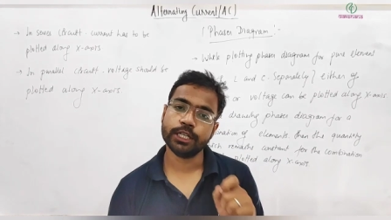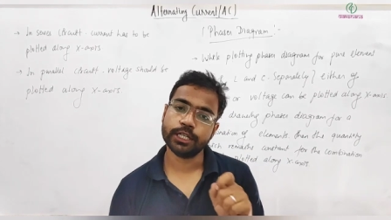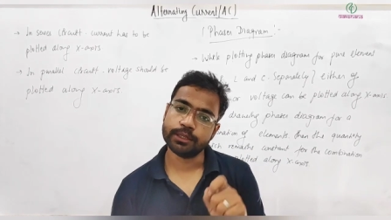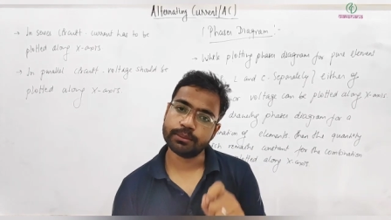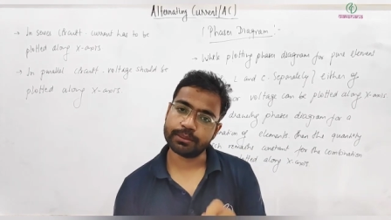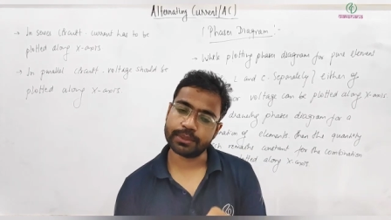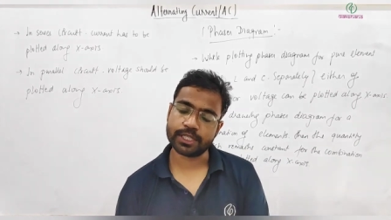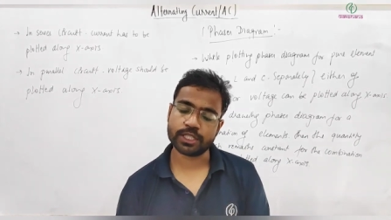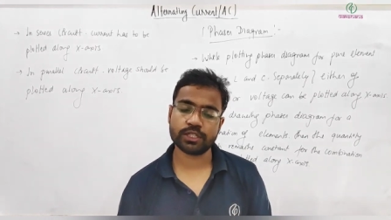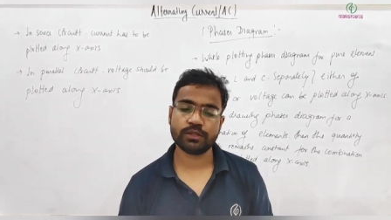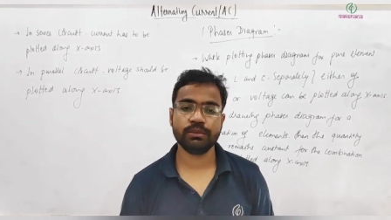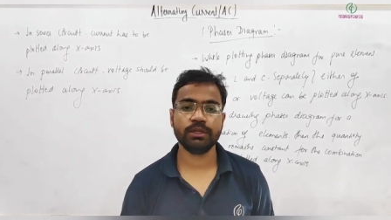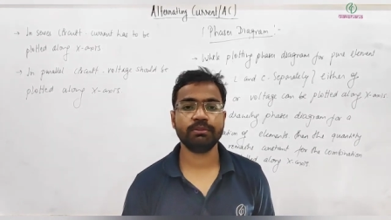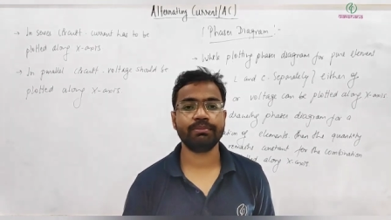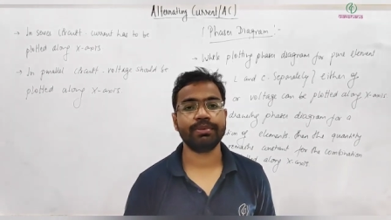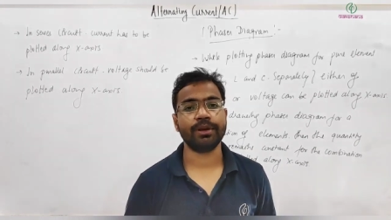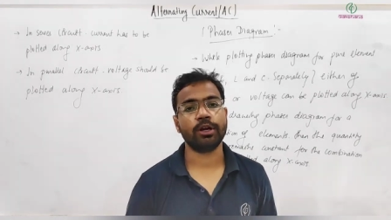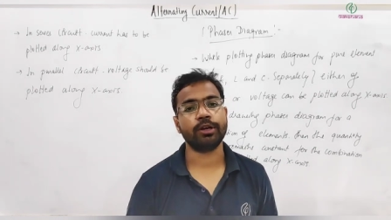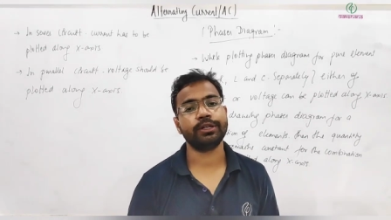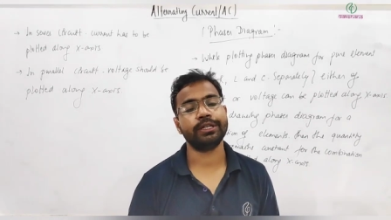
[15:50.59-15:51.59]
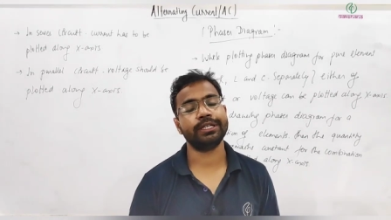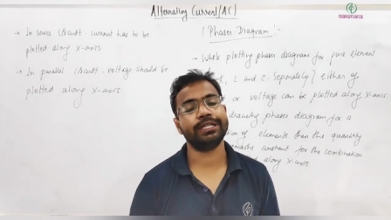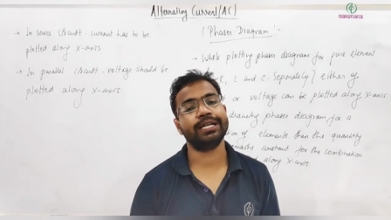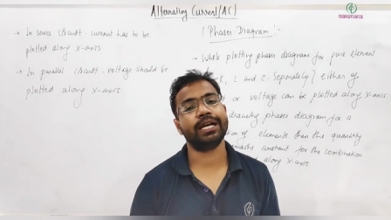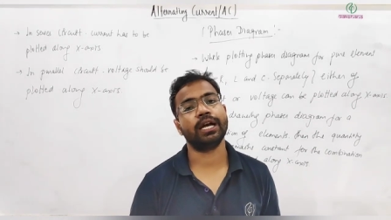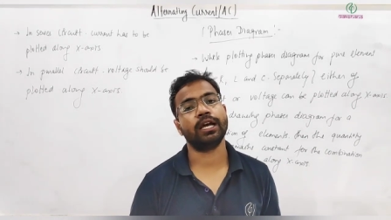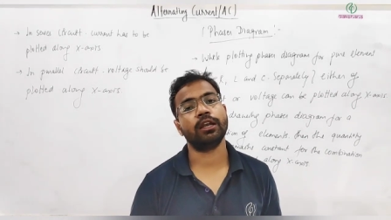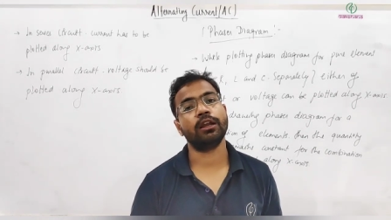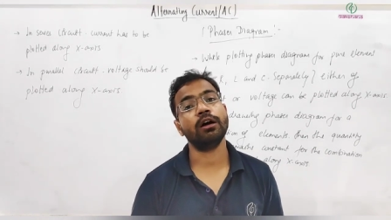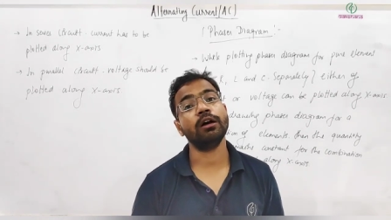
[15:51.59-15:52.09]
must be plotted
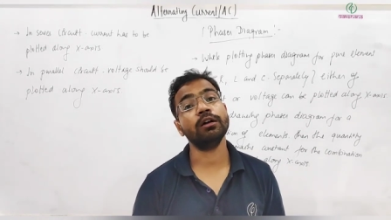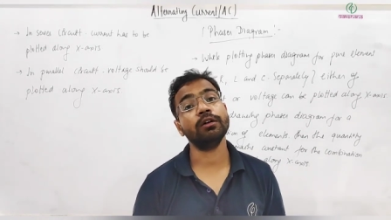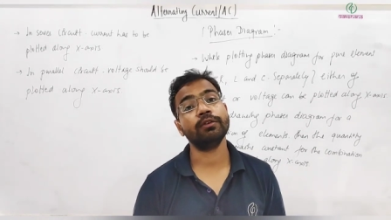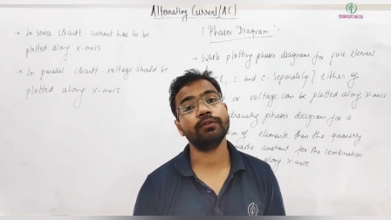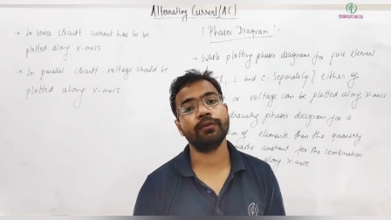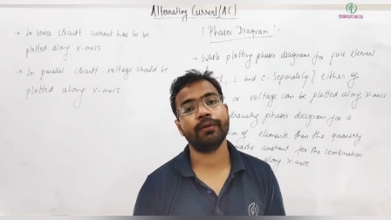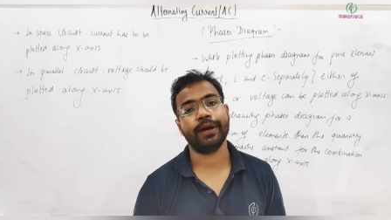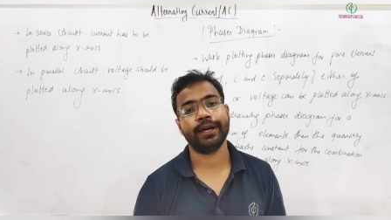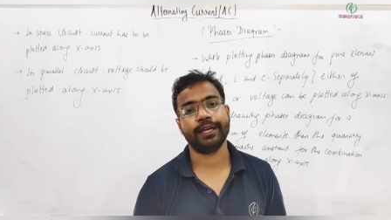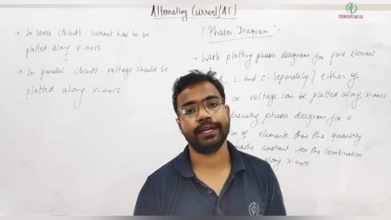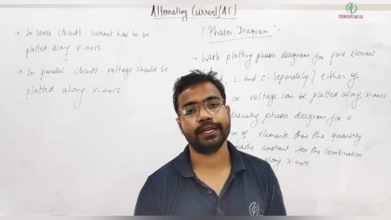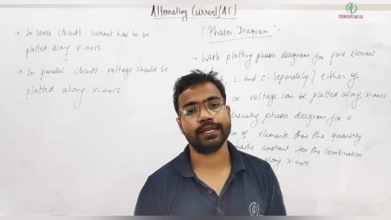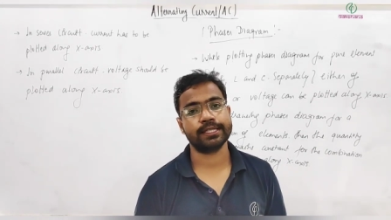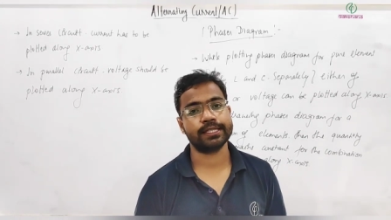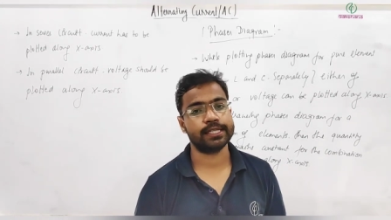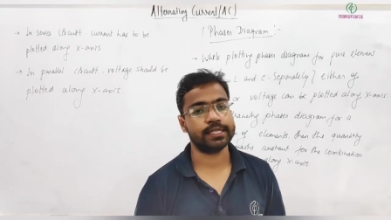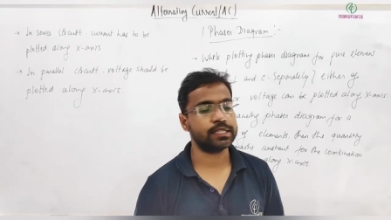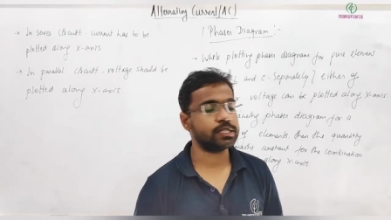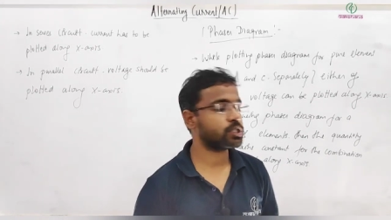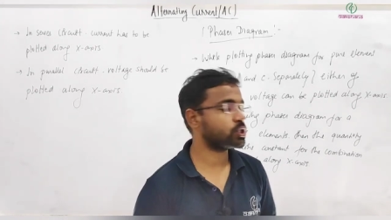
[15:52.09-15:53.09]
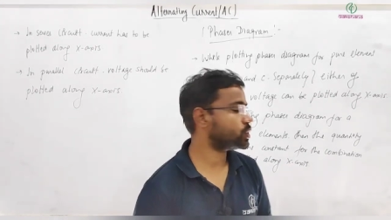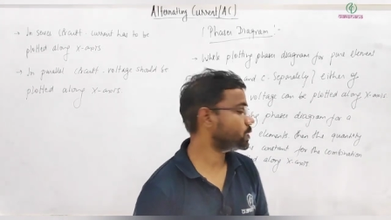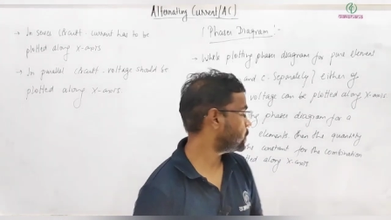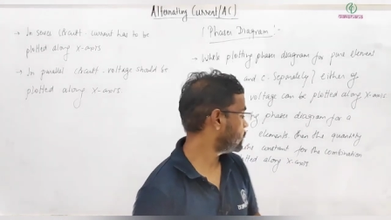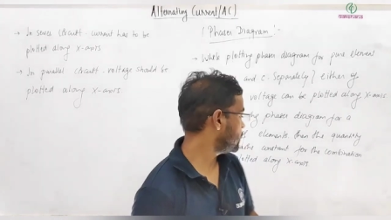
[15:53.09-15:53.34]
along y-axis. So